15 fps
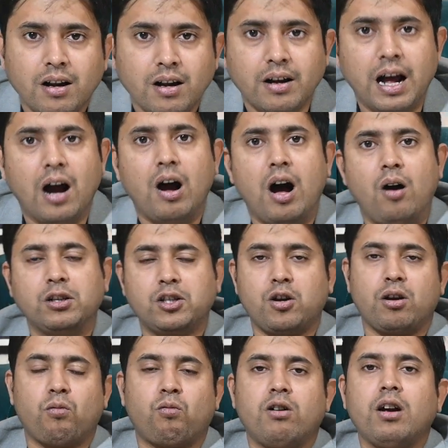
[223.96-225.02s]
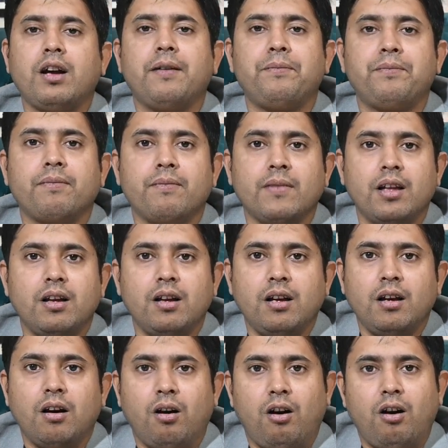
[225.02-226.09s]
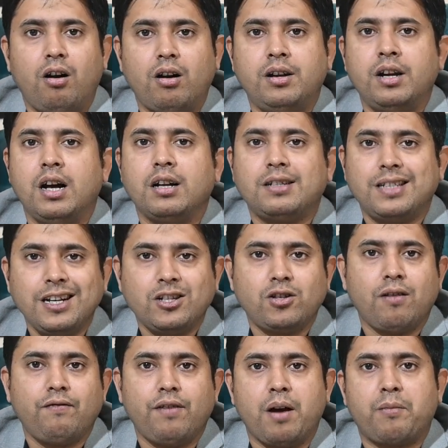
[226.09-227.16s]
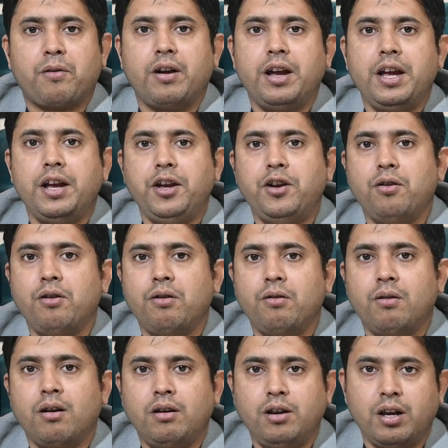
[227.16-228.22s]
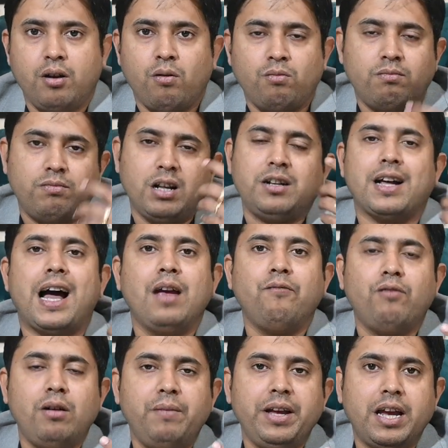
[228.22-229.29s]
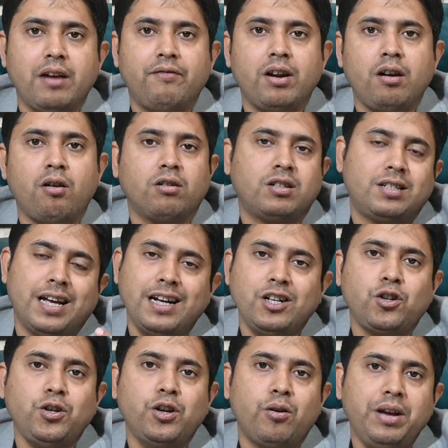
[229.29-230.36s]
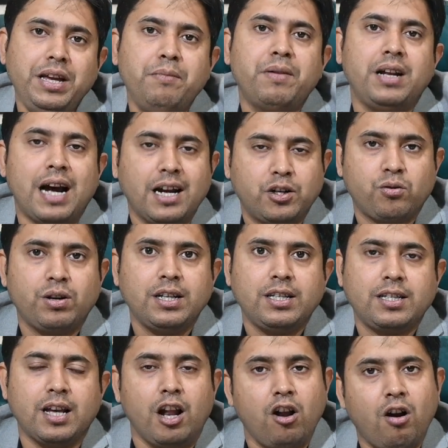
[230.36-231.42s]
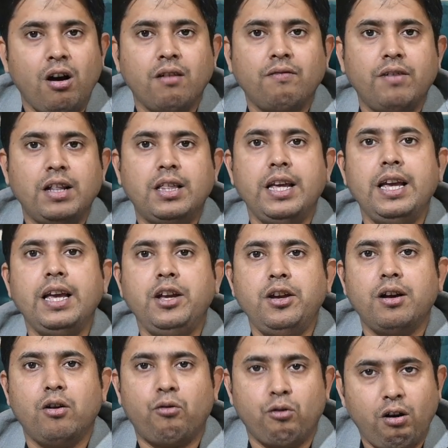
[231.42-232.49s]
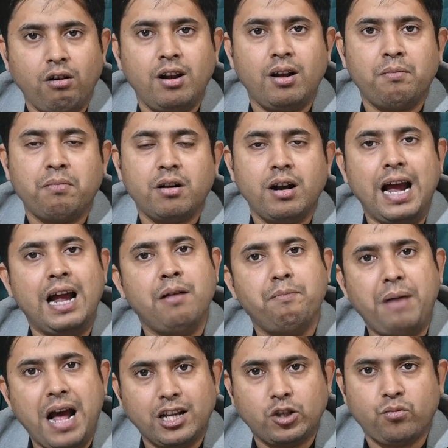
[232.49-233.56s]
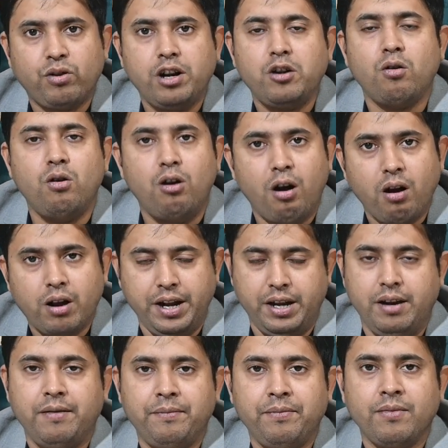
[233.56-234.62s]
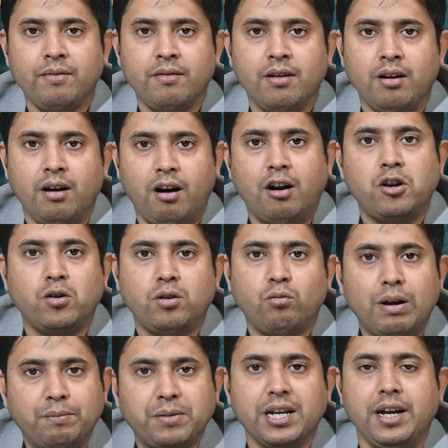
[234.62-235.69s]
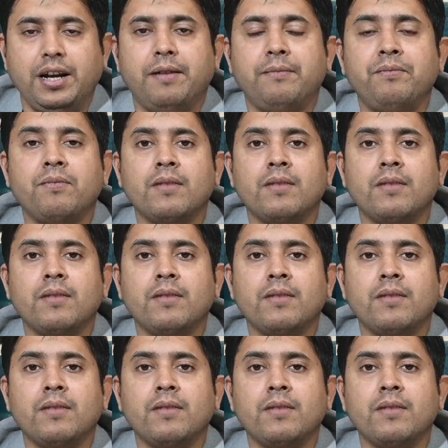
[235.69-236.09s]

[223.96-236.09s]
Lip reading: Now, how it's going to work? On 6th of February, the time will be given or sent to your email address along with the roll number and password to log in onto the website.